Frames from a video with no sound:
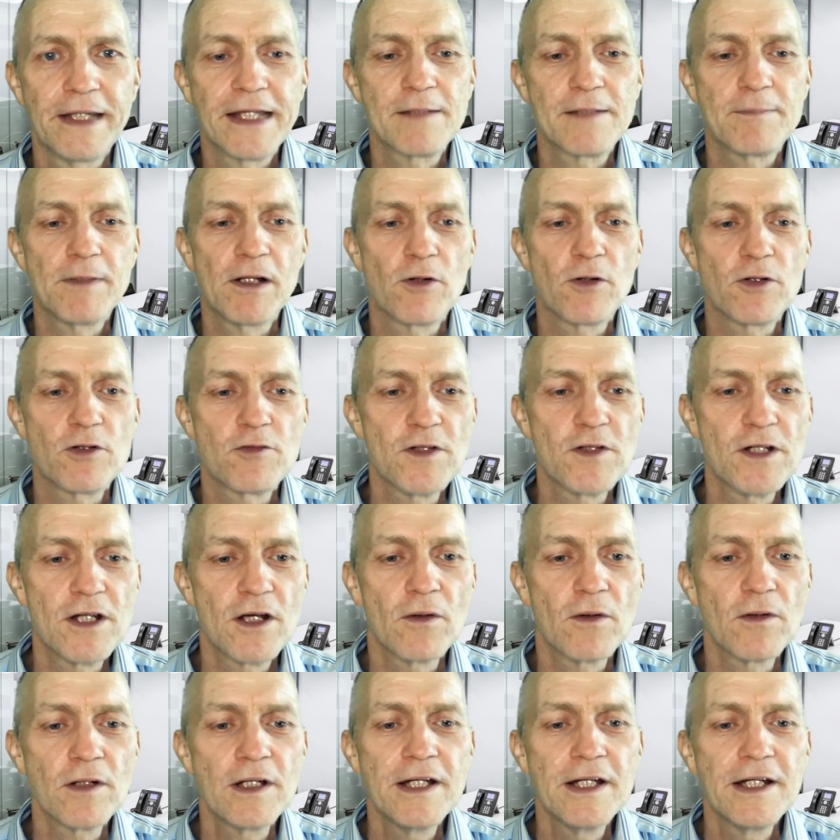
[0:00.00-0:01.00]
below the
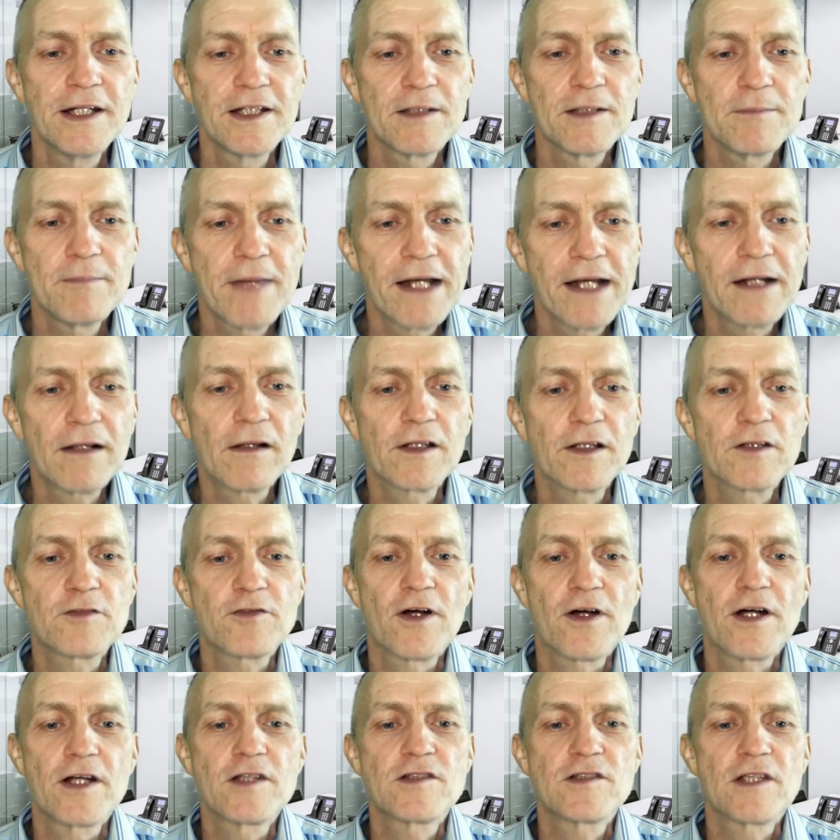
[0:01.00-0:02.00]
video, the medical
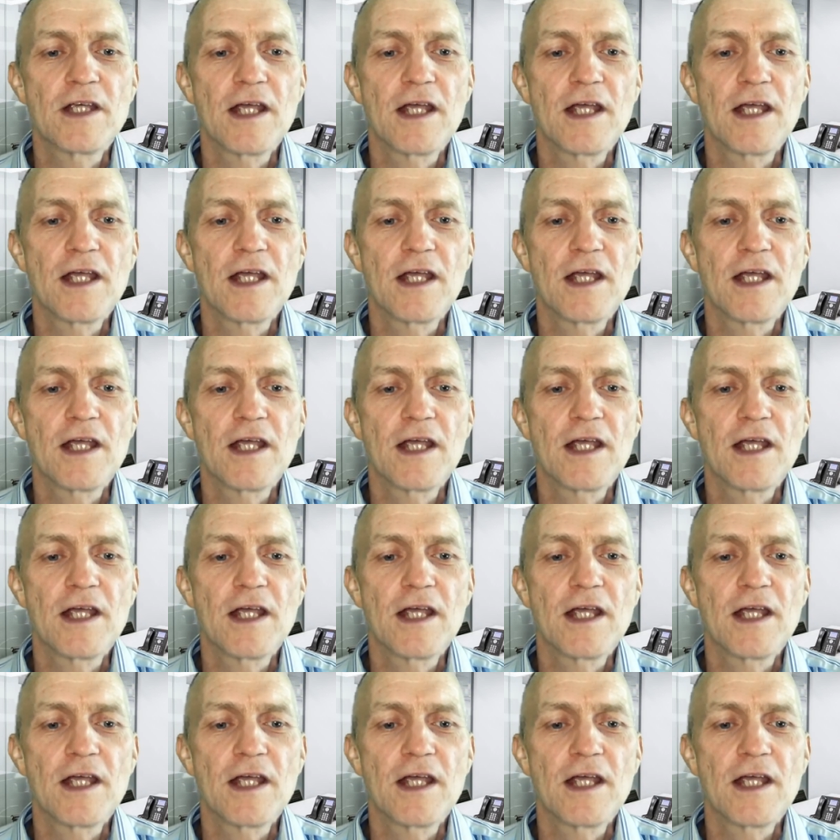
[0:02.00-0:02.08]
advice